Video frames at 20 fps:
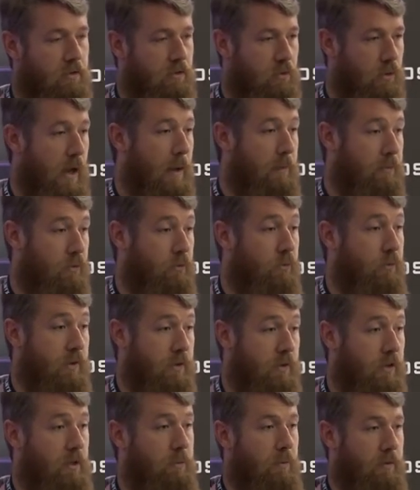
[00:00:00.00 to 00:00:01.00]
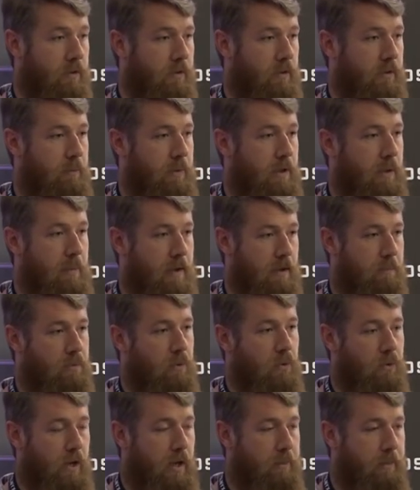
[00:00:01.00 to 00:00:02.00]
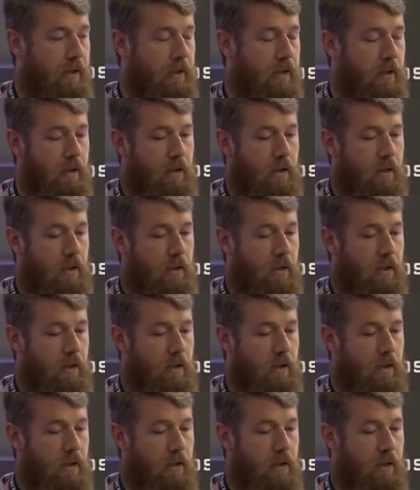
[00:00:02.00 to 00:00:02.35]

you absolutely could with a little bit of metaprogramming.